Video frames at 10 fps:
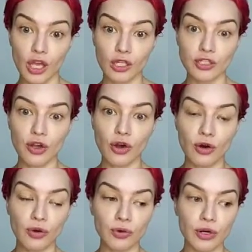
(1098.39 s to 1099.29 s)

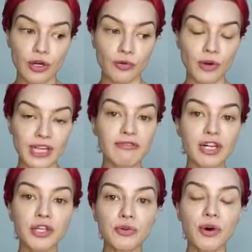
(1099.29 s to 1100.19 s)
So whenever
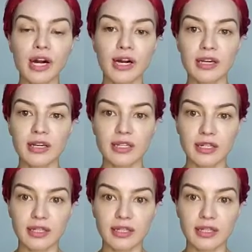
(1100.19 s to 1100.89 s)
you are